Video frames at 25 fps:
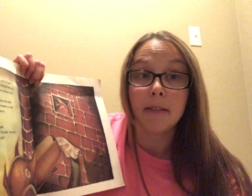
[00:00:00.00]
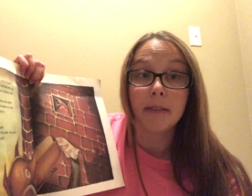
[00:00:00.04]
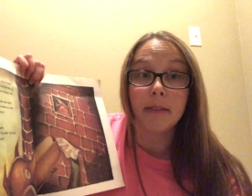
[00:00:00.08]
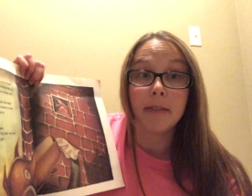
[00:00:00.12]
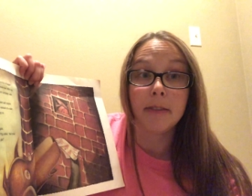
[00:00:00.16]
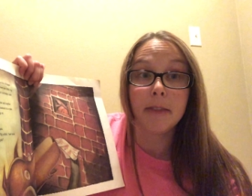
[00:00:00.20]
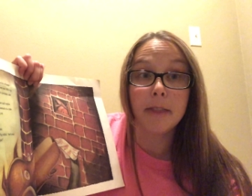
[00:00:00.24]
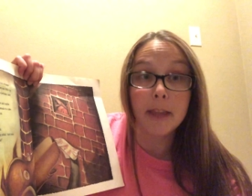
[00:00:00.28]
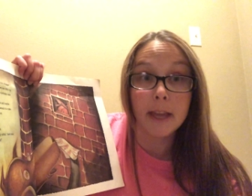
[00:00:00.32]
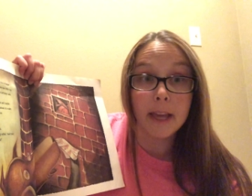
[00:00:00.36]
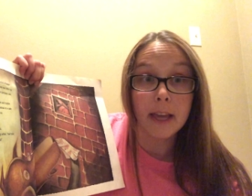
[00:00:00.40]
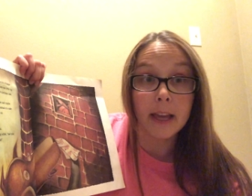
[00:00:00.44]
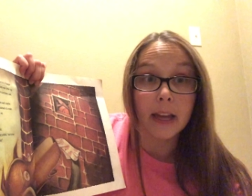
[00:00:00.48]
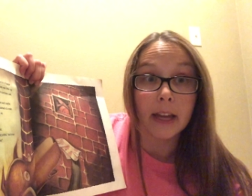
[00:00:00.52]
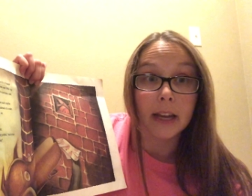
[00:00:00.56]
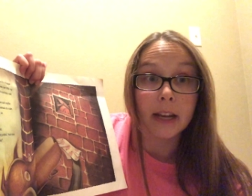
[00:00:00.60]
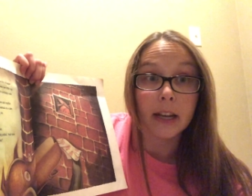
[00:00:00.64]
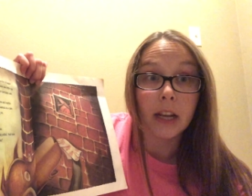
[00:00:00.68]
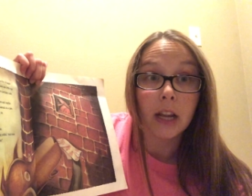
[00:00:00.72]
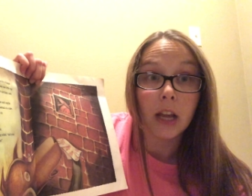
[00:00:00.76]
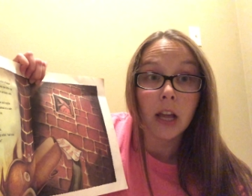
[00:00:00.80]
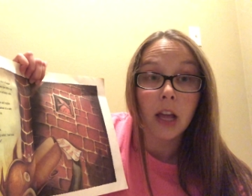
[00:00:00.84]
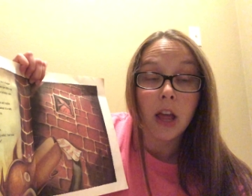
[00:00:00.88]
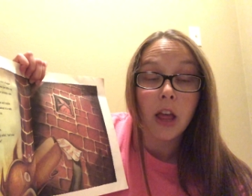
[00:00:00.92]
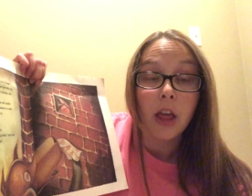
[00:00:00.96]

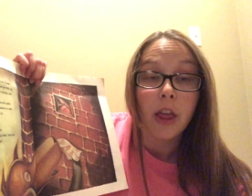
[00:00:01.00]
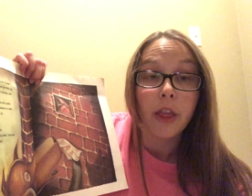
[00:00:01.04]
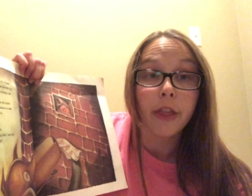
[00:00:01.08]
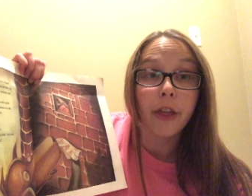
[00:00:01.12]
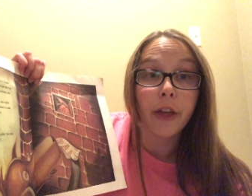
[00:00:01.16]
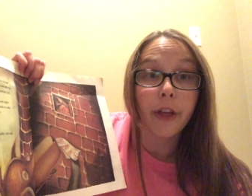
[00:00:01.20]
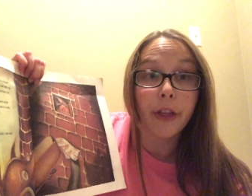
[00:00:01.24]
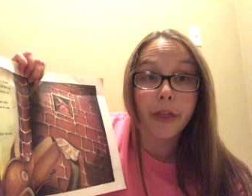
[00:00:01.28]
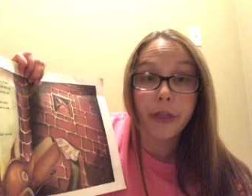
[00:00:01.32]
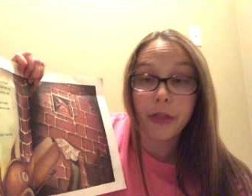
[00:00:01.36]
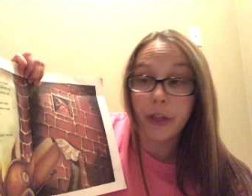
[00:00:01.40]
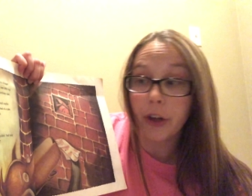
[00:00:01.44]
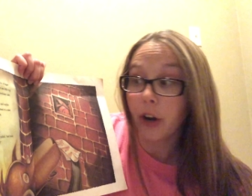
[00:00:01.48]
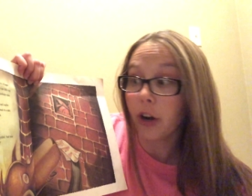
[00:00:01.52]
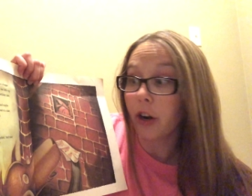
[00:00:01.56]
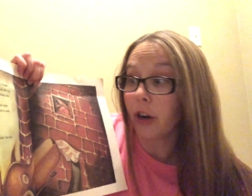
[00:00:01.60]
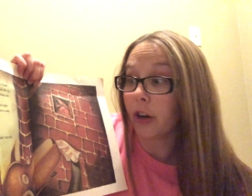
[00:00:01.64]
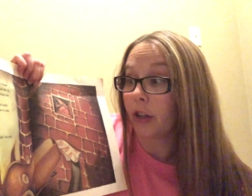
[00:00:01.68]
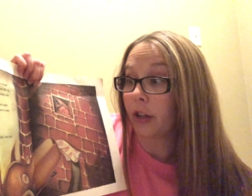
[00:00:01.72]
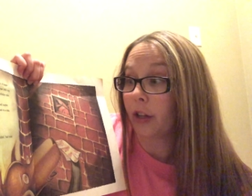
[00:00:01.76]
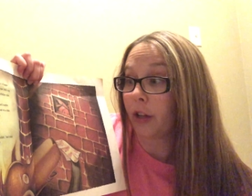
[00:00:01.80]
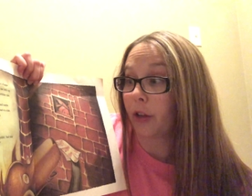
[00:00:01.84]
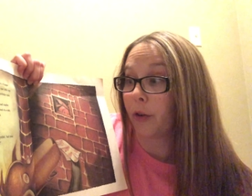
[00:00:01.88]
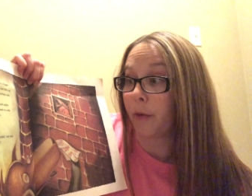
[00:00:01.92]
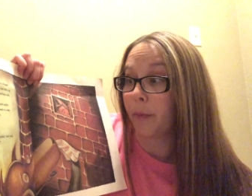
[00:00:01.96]
Then the
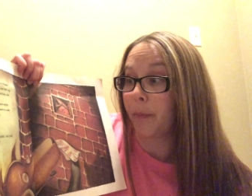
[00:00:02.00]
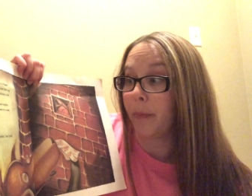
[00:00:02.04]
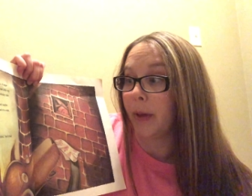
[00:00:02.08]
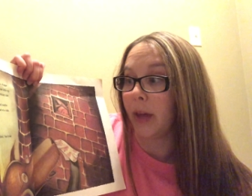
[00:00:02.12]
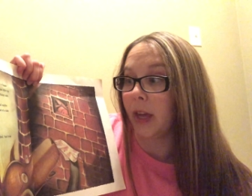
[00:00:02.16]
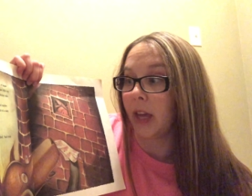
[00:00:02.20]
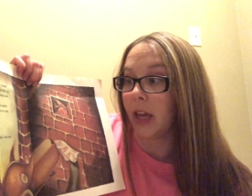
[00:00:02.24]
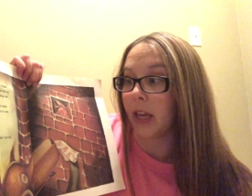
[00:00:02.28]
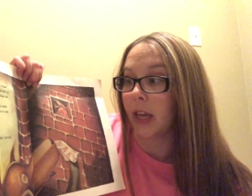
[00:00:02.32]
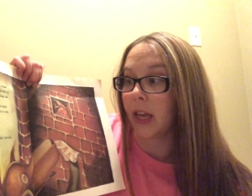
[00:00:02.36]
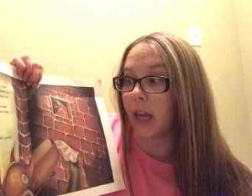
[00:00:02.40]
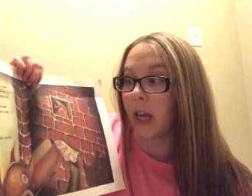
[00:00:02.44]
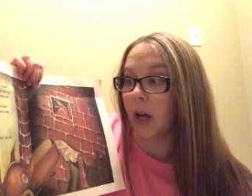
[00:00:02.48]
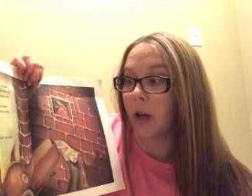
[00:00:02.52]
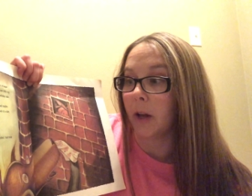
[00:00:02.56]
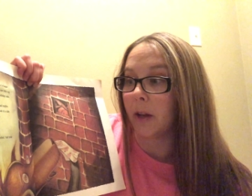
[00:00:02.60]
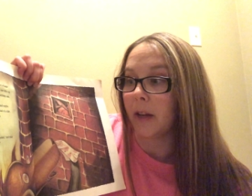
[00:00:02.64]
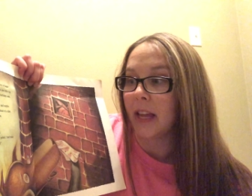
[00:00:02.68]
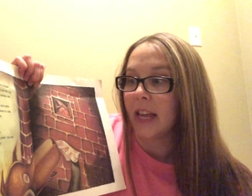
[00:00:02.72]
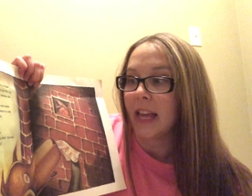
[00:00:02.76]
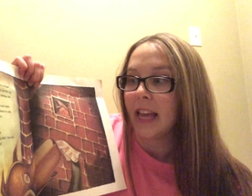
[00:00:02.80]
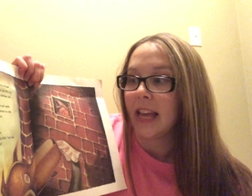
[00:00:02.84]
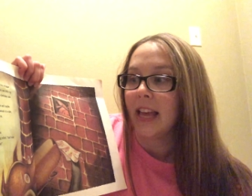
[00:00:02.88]
third little pig yelled,